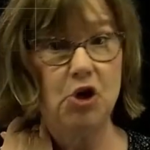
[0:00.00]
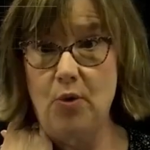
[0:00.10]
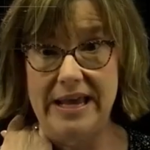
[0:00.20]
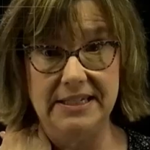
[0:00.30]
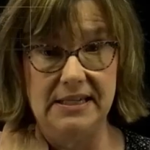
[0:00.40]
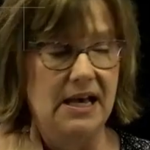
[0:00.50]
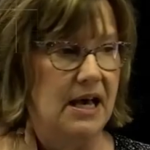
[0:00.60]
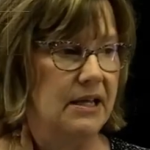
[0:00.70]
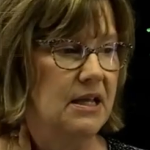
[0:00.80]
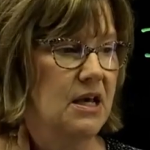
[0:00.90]
No, I did
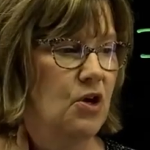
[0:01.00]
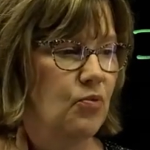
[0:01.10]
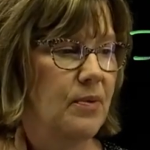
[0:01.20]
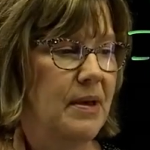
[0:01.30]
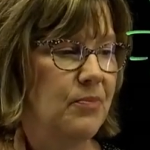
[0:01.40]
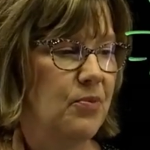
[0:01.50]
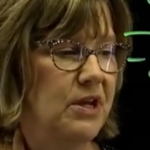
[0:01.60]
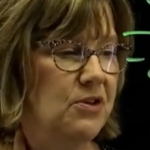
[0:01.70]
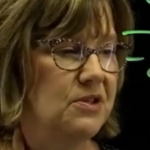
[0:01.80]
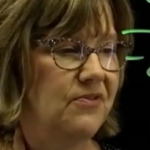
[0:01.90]
not. Remember,
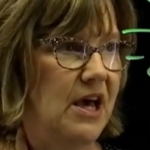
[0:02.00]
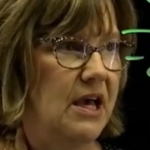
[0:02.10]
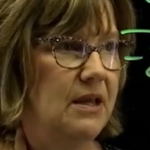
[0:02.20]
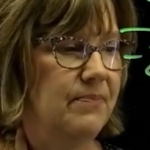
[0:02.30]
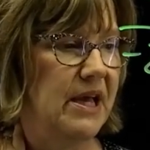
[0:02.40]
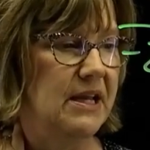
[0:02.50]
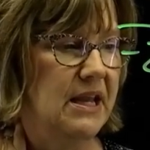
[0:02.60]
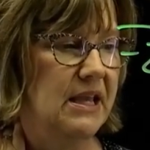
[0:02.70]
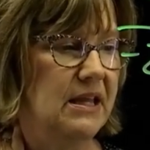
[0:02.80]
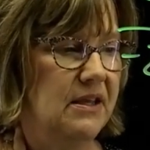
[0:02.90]
when you divide by
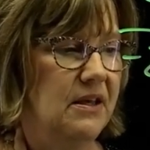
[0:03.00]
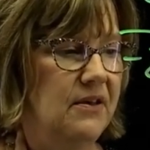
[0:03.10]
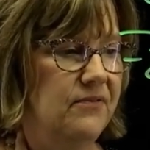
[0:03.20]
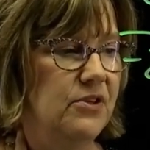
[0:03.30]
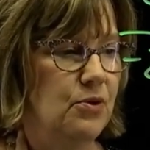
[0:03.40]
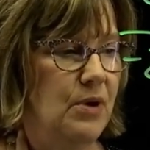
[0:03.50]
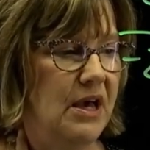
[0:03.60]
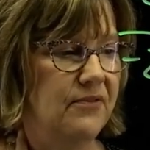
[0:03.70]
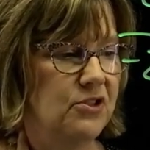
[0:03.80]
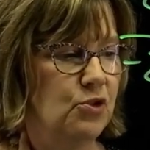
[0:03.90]
negative, you
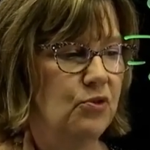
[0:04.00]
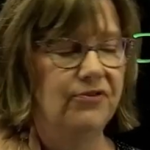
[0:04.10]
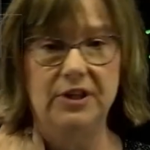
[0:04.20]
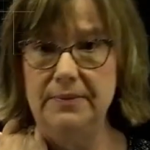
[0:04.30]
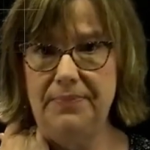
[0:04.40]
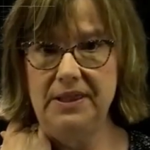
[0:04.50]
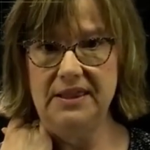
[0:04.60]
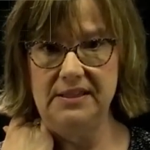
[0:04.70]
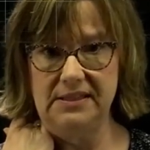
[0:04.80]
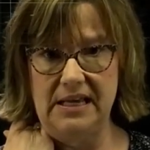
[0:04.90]
have to flip
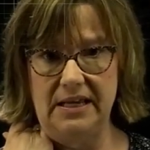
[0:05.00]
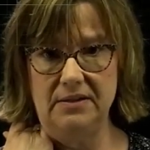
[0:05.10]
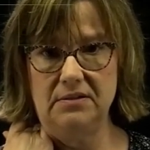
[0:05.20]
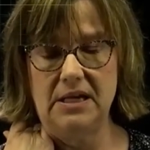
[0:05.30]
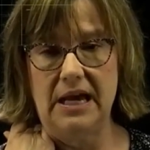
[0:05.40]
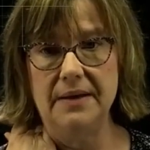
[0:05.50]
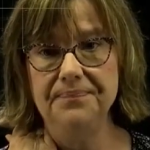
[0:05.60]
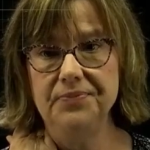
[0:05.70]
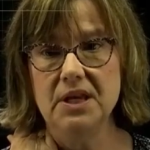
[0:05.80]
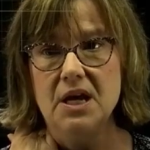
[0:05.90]
the sign, okay?
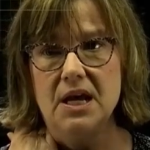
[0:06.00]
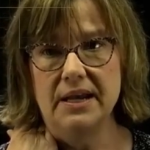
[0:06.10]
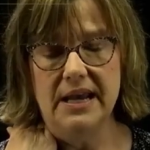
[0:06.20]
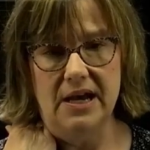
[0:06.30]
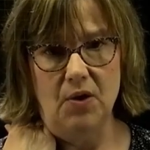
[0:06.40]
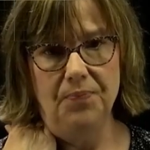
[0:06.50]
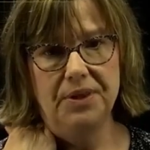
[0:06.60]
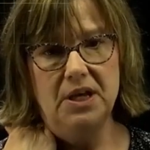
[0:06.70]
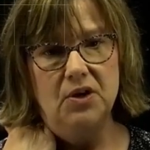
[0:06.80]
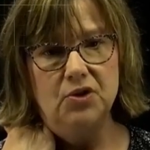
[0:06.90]
Now,
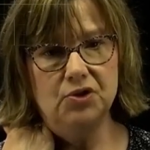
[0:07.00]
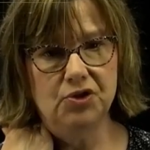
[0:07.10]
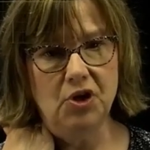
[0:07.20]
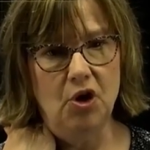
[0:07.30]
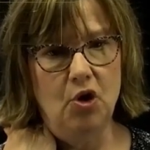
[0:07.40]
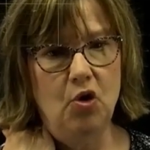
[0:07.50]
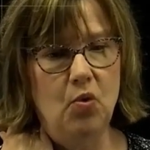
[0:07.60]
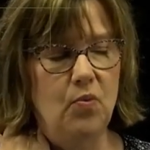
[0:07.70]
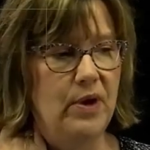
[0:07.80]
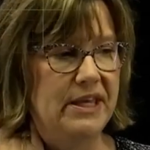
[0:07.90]

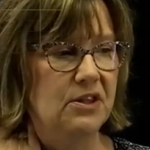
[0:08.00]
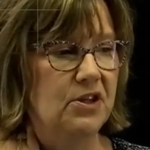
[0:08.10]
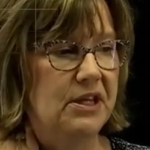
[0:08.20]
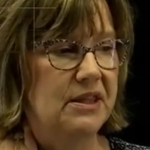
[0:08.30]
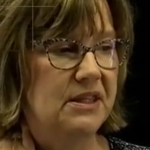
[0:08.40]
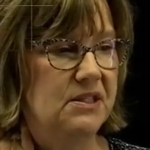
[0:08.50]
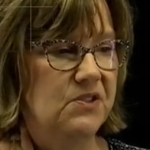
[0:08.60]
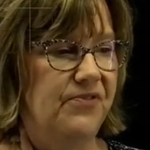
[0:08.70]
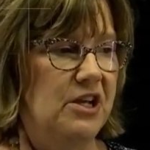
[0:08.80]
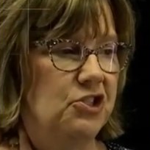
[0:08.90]
so we can look at
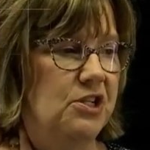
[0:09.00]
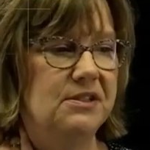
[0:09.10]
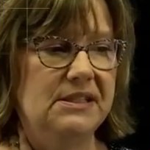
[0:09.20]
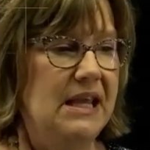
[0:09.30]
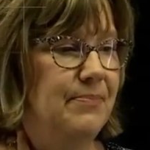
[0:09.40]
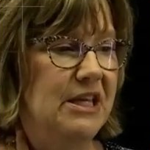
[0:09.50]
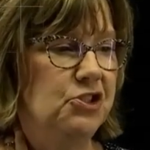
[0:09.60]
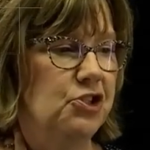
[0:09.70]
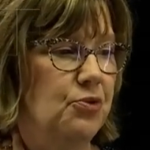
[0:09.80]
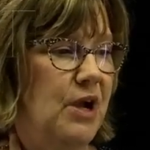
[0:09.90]
this function, same
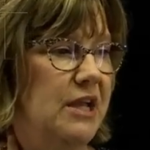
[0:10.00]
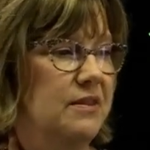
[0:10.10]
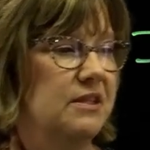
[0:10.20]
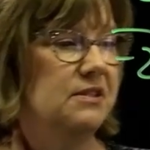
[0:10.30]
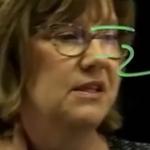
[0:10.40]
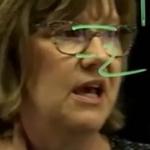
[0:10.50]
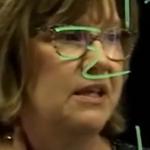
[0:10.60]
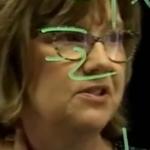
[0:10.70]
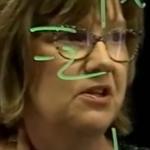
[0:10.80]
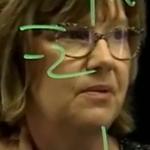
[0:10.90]
issue, right? This guy
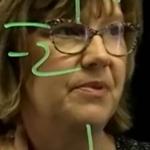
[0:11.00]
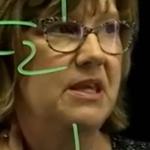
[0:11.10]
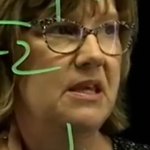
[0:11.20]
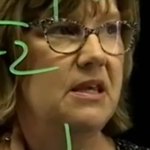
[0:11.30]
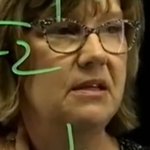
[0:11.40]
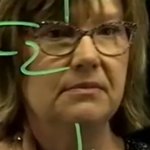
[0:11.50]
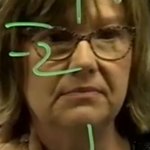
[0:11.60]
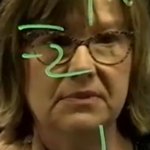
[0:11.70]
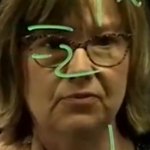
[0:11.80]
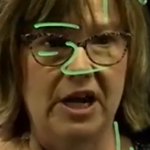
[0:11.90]
is going to be
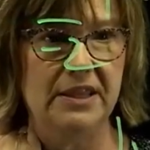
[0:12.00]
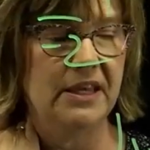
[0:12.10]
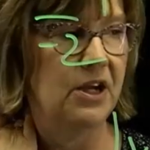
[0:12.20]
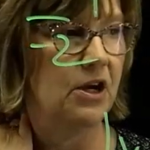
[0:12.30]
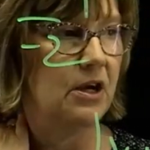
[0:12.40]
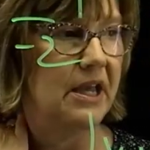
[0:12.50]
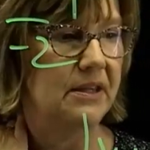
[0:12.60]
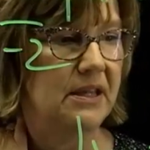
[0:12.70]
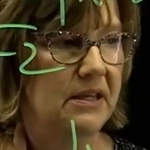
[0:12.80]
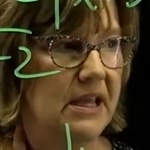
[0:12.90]
right there,
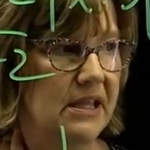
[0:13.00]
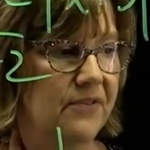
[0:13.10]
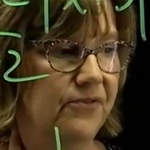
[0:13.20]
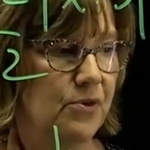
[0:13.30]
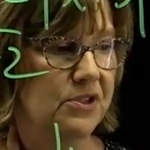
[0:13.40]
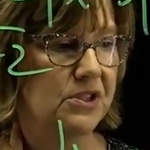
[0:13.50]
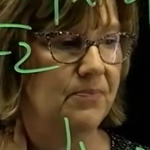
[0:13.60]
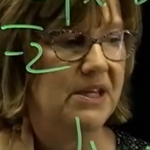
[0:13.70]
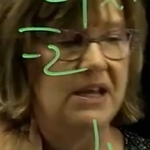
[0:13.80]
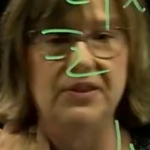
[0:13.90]
and then -4 is going
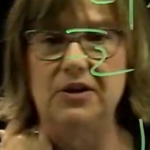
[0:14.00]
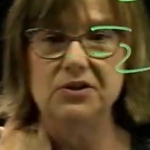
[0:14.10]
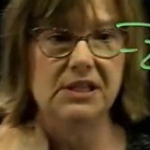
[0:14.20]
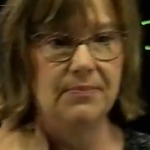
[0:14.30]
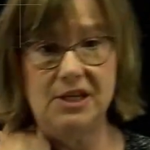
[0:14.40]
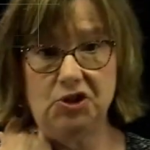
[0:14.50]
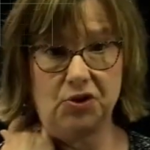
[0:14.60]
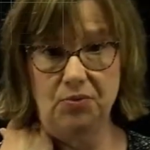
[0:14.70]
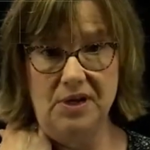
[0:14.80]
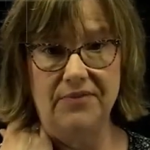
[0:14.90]
to be down there. Same
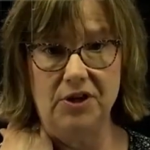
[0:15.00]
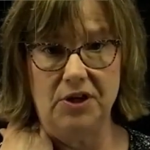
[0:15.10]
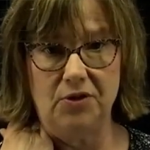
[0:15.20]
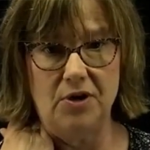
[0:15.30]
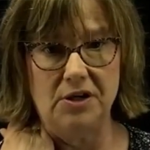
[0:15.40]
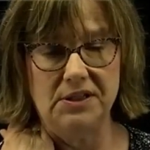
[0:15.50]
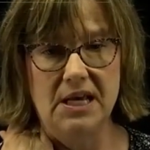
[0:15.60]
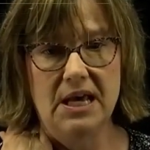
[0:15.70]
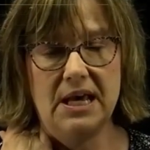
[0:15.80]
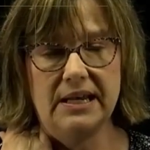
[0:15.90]
issue, never going to cross.
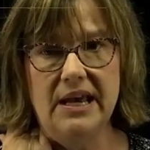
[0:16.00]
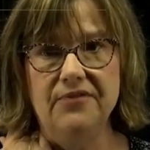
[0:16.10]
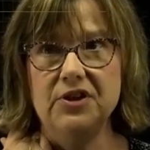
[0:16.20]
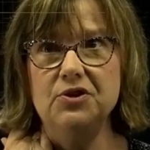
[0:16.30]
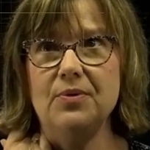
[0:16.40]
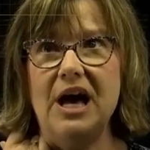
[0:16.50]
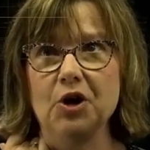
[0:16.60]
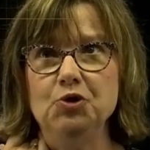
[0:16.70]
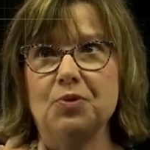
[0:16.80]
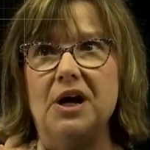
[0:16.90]
Now, if you do
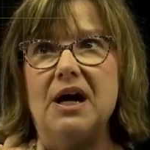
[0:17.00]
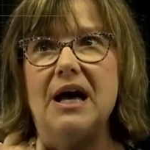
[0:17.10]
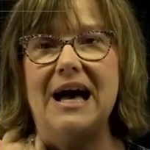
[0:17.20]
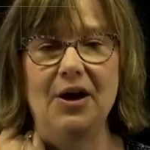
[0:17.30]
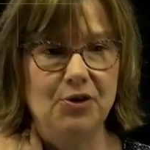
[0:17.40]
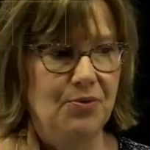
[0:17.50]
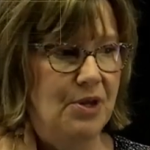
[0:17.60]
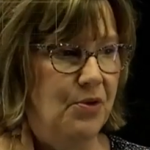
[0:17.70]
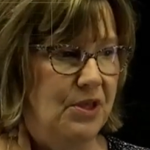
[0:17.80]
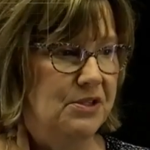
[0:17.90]
algebra, how do you
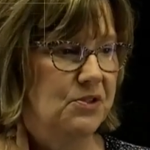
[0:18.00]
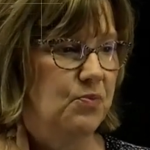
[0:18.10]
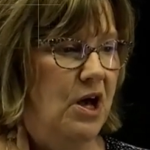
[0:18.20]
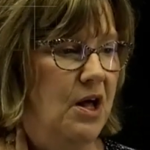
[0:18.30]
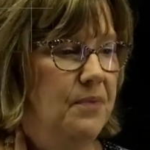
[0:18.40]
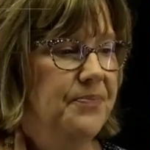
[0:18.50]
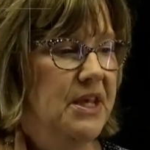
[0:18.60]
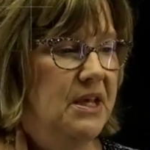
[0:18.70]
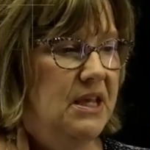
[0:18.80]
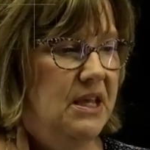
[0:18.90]
know this? Well,
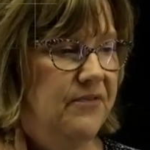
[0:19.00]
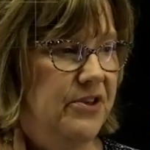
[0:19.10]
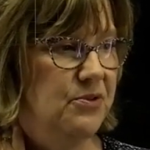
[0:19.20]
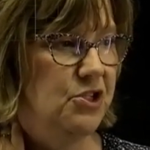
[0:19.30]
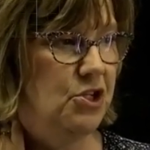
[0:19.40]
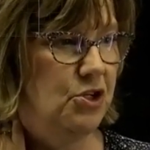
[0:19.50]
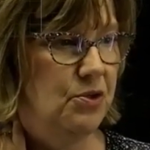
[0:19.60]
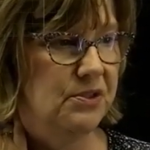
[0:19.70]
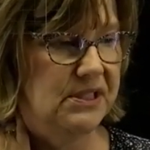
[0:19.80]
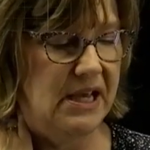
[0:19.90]
if you
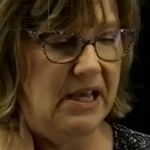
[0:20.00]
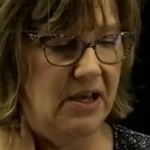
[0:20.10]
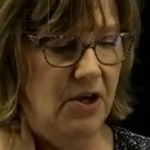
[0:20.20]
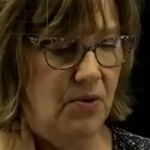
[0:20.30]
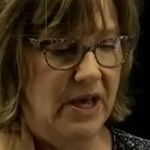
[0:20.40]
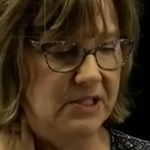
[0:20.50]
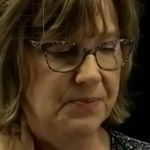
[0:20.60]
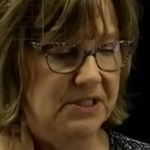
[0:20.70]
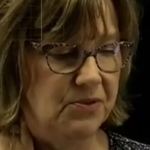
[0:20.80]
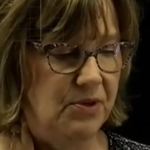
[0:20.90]
do say, oh, x
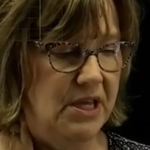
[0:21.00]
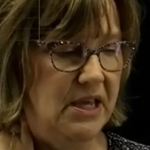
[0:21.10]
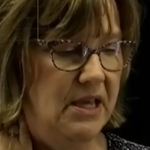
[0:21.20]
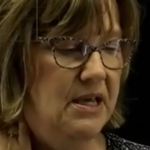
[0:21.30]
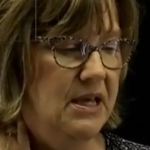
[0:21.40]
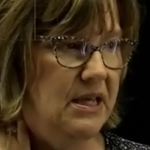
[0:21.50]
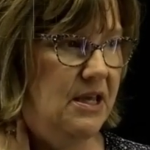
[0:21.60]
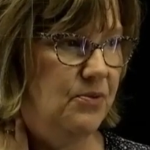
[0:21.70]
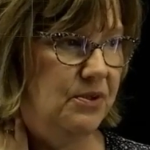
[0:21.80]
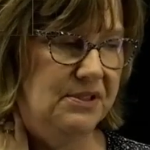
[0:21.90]
plus 3
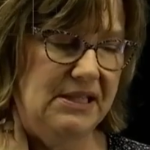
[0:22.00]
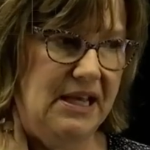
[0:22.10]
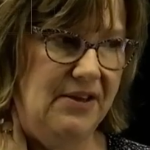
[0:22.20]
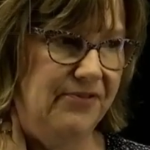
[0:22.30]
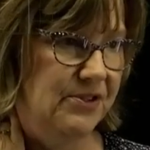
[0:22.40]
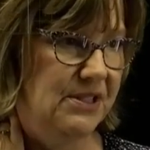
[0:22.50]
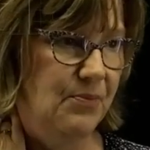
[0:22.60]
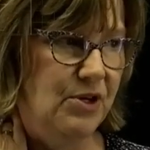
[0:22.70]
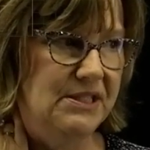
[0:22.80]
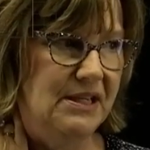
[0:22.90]
equals, say, for
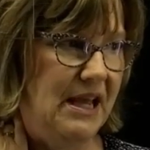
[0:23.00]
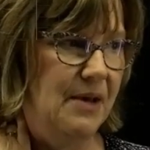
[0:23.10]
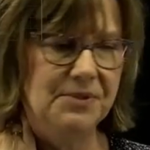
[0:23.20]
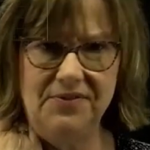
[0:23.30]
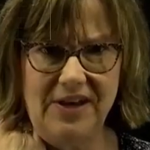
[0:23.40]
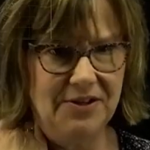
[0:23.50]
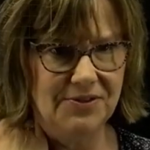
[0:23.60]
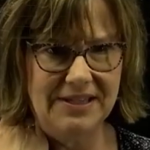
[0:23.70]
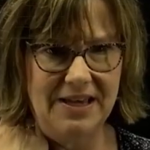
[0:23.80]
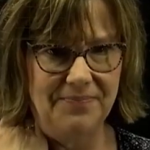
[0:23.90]
some reason, absolute
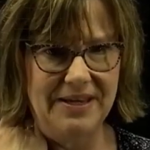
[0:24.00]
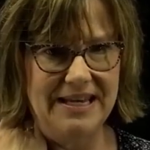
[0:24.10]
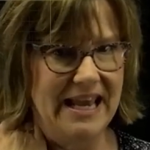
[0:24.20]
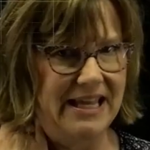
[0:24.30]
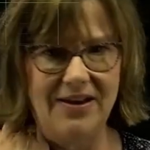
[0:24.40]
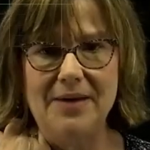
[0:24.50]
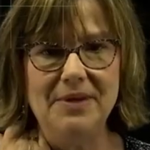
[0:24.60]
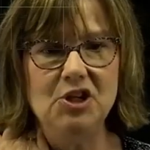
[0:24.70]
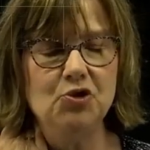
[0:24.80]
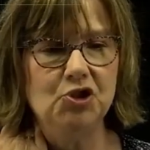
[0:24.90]
values can't be negative. I
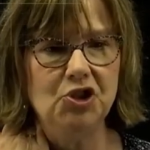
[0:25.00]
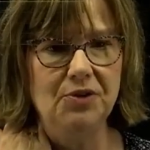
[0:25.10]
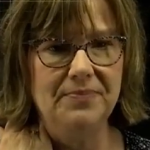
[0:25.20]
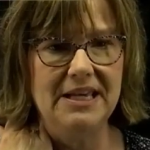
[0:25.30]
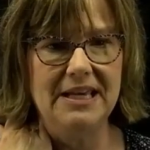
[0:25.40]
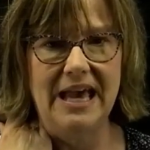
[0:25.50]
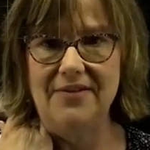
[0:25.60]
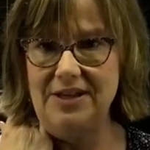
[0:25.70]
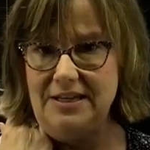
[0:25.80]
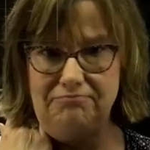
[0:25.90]
mean, you should be
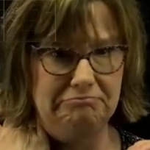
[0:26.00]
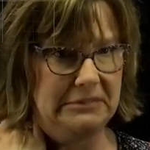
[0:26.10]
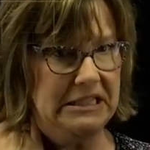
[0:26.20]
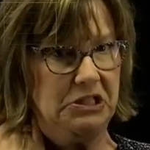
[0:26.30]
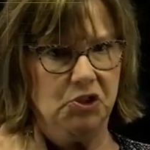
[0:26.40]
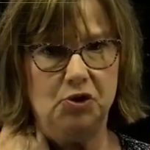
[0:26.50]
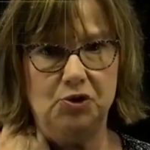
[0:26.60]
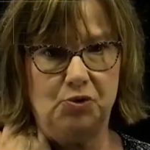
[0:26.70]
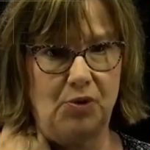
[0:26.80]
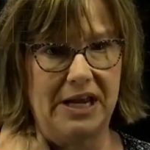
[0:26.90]
having
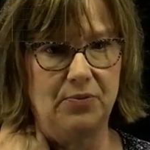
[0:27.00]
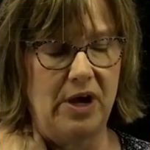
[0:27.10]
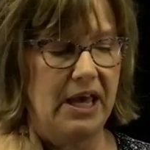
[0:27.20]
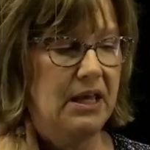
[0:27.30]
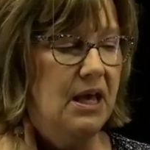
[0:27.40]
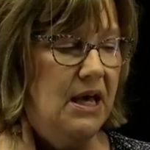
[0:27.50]
issues right away.